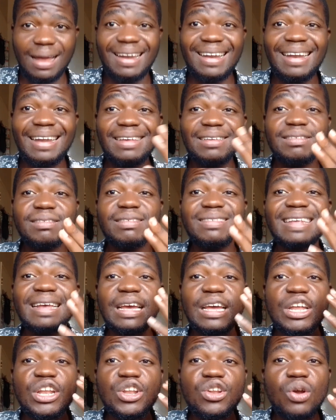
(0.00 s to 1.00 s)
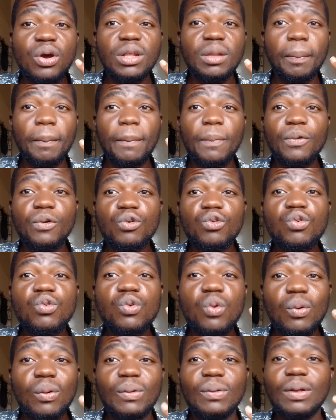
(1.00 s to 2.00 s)
Let's not
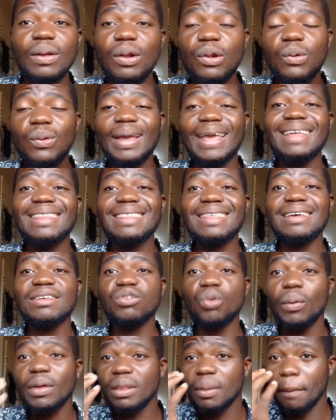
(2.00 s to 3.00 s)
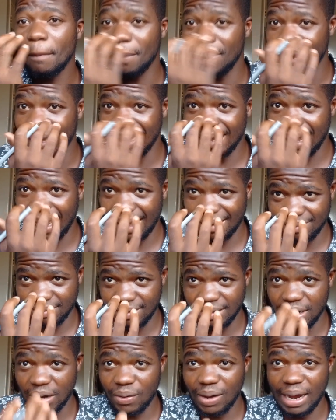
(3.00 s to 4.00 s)
look at things with blinkers
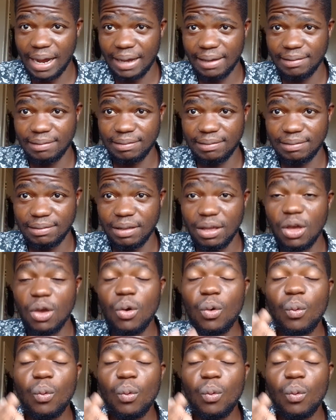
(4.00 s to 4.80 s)
in our eyes.